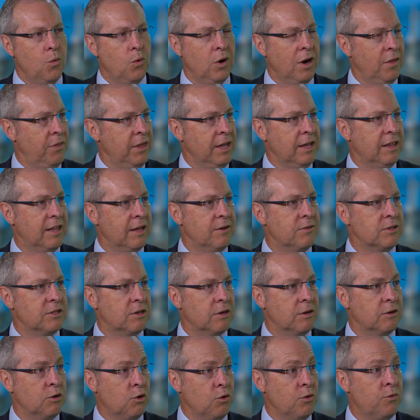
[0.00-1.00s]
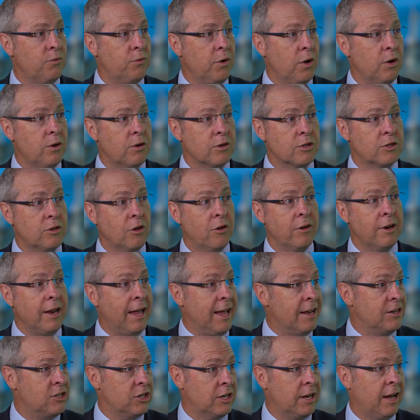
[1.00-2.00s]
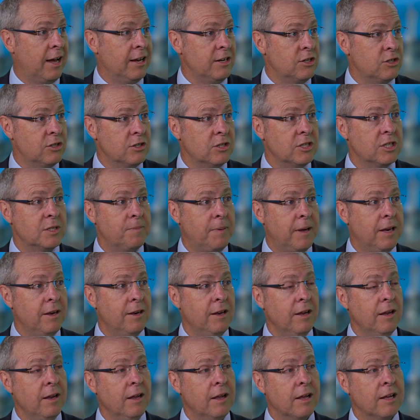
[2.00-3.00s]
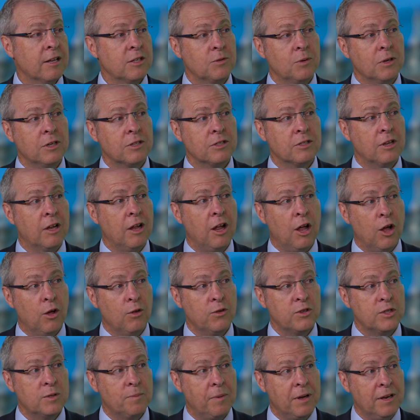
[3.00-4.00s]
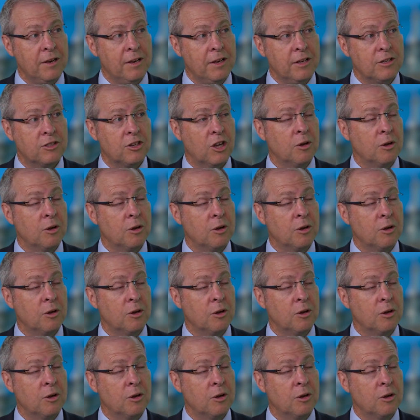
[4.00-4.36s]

Well, I think there was a good focus on education spending as well as the health spending,